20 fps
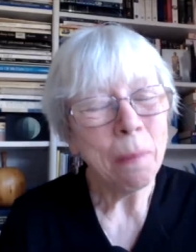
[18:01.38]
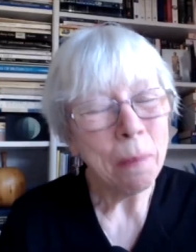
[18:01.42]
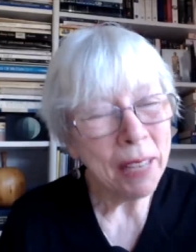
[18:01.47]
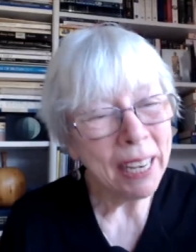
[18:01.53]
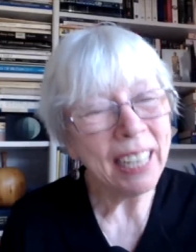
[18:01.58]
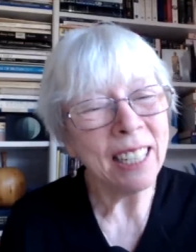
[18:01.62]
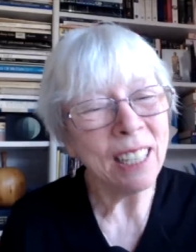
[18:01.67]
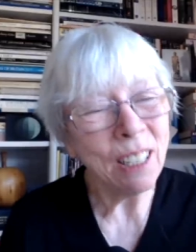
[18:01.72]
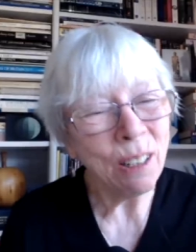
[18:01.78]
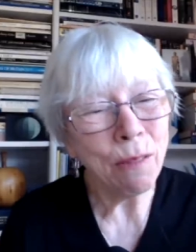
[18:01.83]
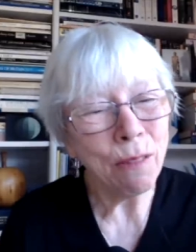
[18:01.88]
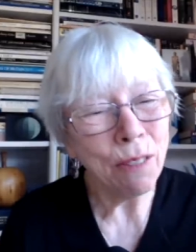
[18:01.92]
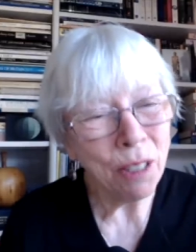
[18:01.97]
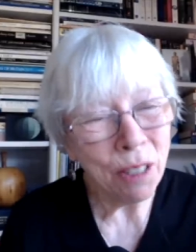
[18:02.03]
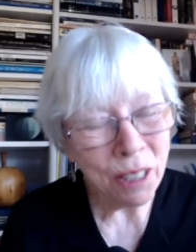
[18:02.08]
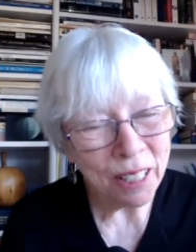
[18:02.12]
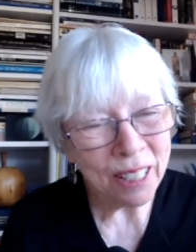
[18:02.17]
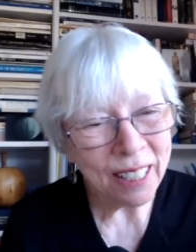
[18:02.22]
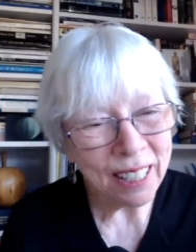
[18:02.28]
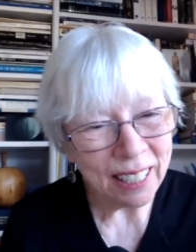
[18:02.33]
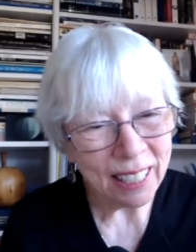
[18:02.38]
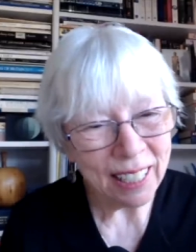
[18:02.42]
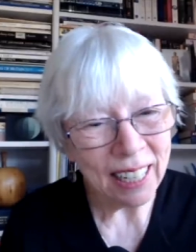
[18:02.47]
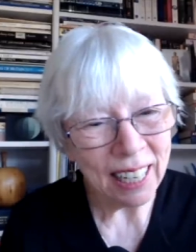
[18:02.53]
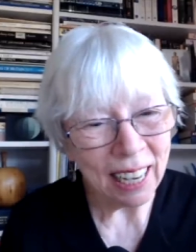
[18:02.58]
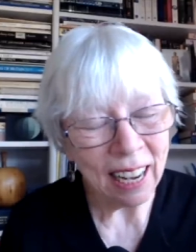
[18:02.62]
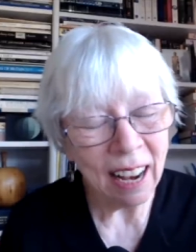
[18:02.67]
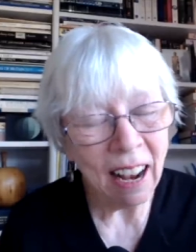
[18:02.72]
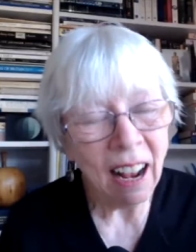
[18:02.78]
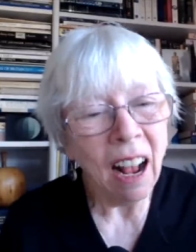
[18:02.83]
in
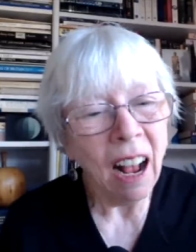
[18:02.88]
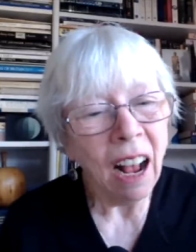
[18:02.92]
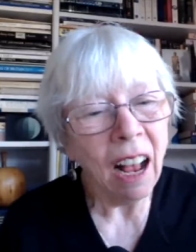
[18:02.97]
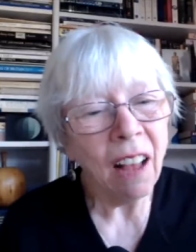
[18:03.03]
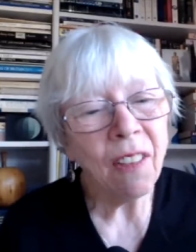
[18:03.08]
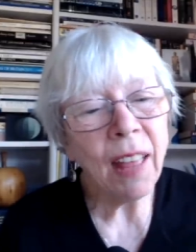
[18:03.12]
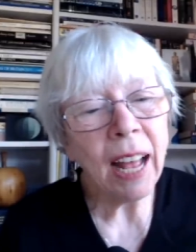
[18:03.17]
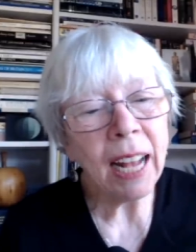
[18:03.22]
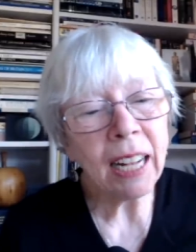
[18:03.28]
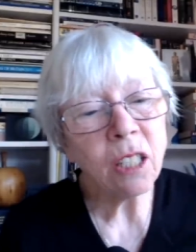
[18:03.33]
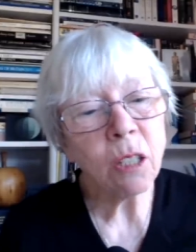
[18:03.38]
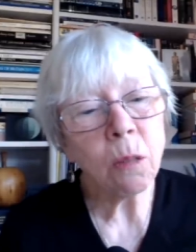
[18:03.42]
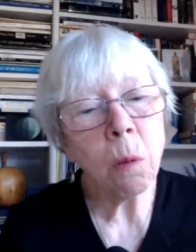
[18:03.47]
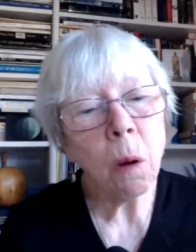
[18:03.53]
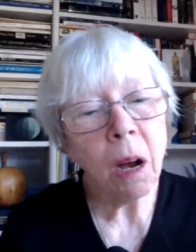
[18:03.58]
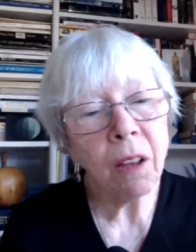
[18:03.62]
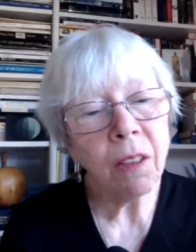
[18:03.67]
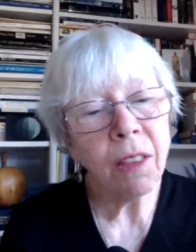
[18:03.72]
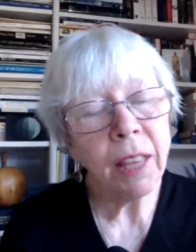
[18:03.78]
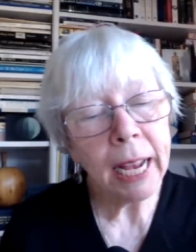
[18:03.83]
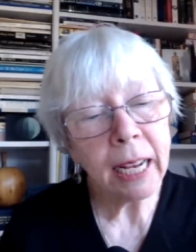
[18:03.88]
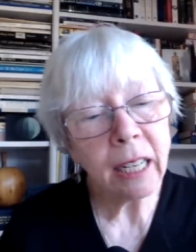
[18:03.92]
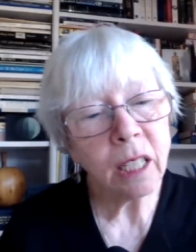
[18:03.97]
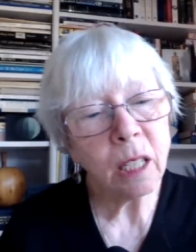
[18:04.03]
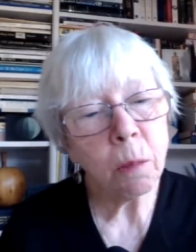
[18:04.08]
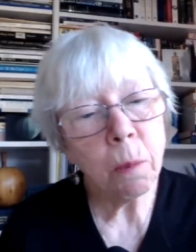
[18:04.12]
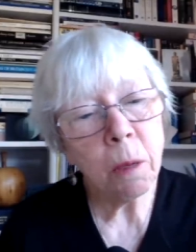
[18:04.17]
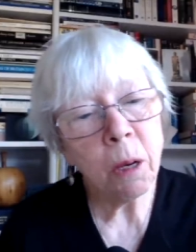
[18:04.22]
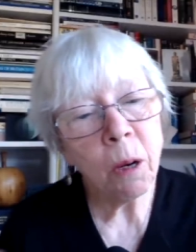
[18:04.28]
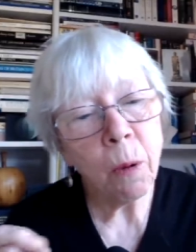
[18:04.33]
diversity. And that's why the
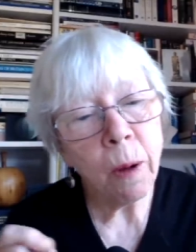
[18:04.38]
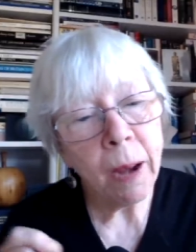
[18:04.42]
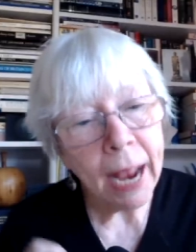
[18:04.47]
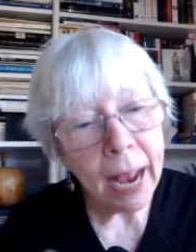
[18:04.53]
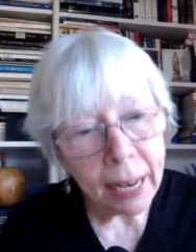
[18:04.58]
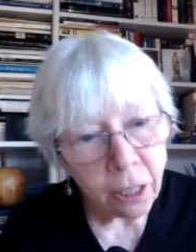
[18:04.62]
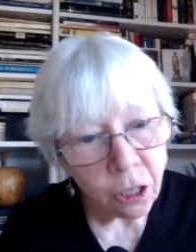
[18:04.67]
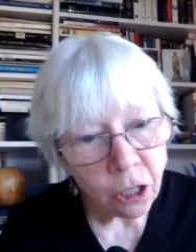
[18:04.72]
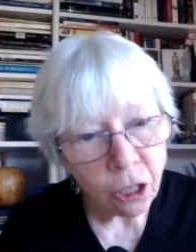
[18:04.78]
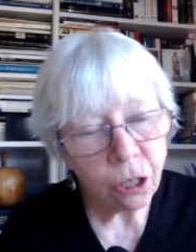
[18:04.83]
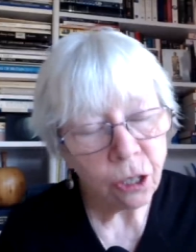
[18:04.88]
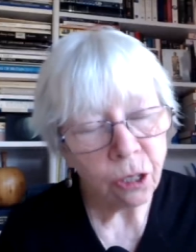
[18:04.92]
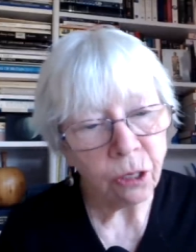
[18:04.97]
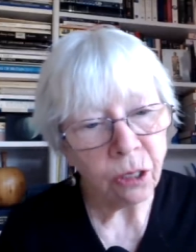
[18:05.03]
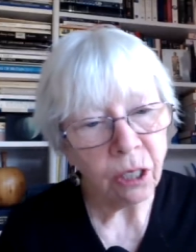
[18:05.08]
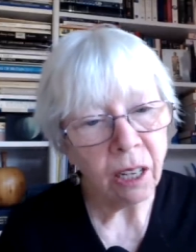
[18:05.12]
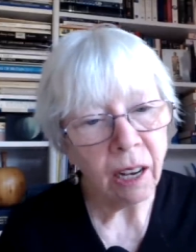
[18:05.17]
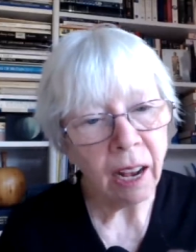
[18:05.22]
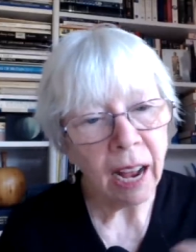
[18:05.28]
experiential